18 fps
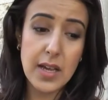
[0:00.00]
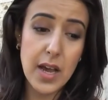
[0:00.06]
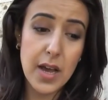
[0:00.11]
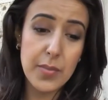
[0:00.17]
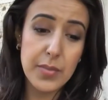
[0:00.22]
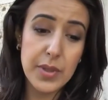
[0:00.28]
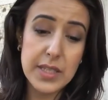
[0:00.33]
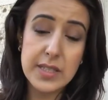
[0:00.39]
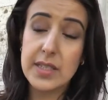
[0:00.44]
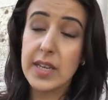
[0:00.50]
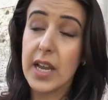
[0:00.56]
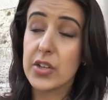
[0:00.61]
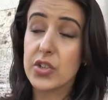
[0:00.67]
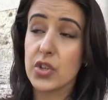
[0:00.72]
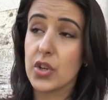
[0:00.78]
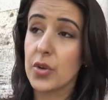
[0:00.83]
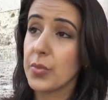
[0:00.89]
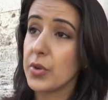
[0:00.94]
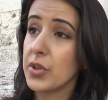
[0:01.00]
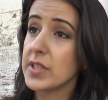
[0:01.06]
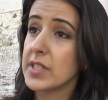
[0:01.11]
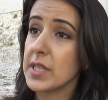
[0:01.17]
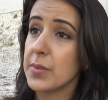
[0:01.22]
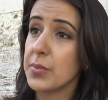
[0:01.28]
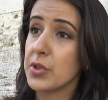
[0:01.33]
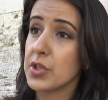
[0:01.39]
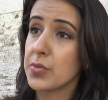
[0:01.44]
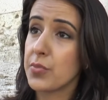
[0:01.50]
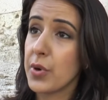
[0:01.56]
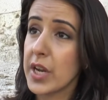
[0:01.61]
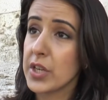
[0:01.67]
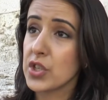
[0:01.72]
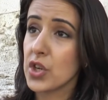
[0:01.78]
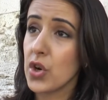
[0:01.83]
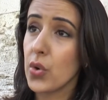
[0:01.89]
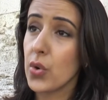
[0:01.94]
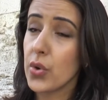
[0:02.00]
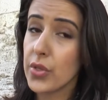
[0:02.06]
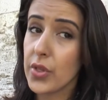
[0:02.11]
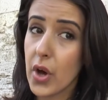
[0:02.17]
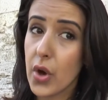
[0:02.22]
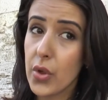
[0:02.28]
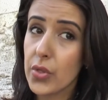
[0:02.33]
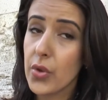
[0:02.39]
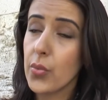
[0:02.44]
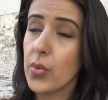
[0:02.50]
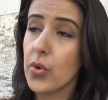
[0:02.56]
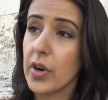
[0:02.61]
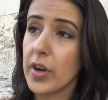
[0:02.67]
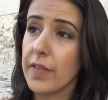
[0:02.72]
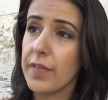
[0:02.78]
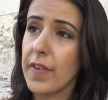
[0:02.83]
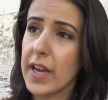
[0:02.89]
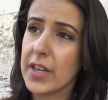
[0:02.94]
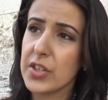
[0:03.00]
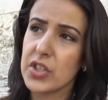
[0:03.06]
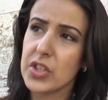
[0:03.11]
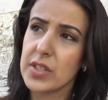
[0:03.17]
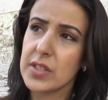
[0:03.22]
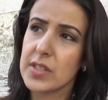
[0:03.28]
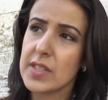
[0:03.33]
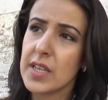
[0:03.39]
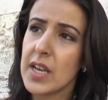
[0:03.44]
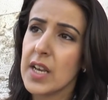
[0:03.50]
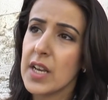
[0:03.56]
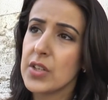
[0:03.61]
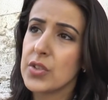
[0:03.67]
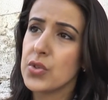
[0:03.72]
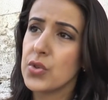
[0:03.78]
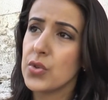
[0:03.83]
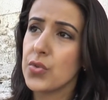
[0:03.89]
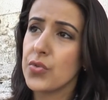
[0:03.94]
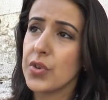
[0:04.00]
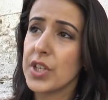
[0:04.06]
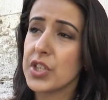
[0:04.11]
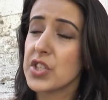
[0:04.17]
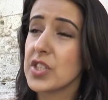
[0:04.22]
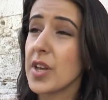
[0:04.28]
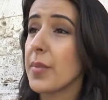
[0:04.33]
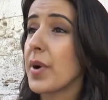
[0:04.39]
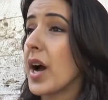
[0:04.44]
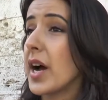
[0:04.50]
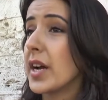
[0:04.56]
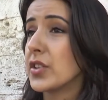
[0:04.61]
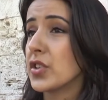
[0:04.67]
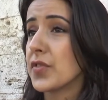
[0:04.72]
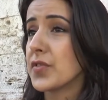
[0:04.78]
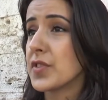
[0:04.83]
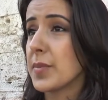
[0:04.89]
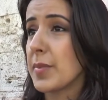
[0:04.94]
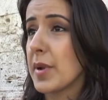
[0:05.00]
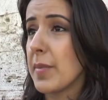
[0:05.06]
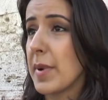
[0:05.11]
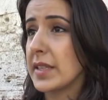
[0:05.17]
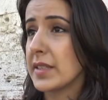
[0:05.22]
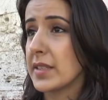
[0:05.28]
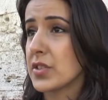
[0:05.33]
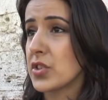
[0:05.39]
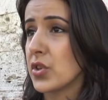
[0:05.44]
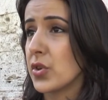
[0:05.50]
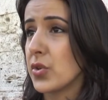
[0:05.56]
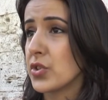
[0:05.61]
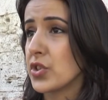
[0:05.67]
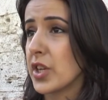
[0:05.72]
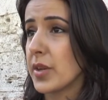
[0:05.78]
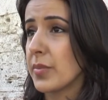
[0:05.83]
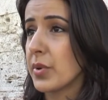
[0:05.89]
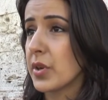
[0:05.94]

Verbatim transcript: the international community puts pressure on the warring factions to reach some kind of diplomatic solution,